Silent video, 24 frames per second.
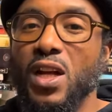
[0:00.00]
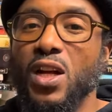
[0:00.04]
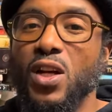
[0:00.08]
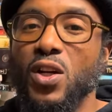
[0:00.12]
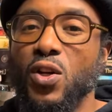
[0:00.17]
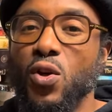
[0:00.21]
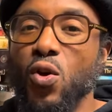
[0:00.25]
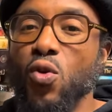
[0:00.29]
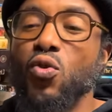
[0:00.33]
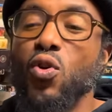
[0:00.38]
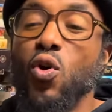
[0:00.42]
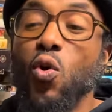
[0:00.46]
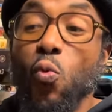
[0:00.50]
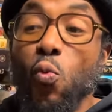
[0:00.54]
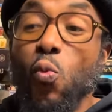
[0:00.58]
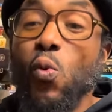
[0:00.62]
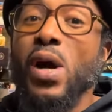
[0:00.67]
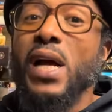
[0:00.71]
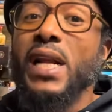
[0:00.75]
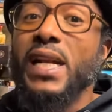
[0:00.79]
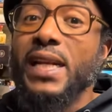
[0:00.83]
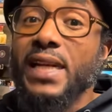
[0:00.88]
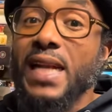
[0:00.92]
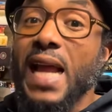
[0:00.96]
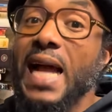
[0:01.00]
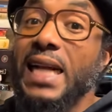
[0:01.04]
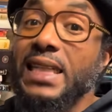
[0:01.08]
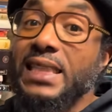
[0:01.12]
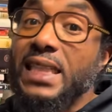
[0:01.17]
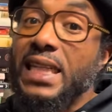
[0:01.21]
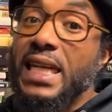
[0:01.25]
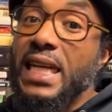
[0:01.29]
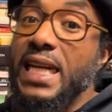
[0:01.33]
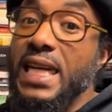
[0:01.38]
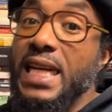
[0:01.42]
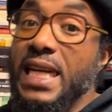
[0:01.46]
Google what not to
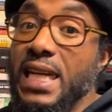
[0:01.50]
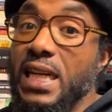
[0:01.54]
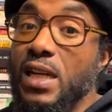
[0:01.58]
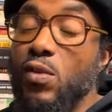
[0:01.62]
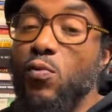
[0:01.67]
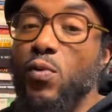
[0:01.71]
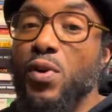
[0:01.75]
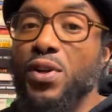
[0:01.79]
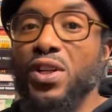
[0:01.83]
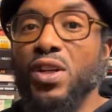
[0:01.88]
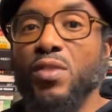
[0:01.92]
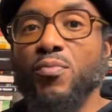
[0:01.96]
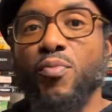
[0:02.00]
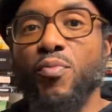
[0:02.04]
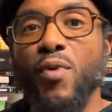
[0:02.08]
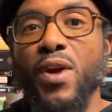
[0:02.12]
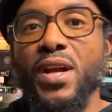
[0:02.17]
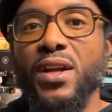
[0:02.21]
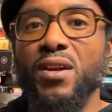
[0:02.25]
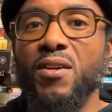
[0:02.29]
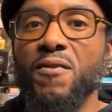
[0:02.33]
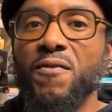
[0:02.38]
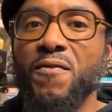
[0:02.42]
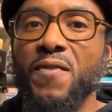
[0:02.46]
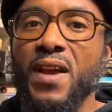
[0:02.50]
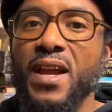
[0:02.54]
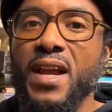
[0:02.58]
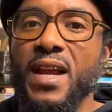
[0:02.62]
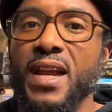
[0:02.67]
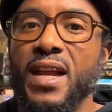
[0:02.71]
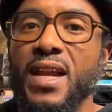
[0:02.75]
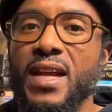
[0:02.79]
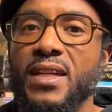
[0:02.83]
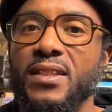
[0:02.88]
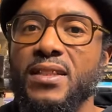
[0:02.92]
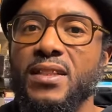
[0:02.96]
eat when you break your
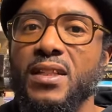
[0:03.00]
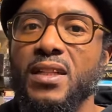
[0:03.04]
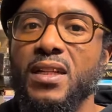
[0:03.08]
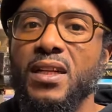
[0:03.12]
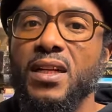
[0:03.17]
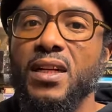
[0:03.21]
fast.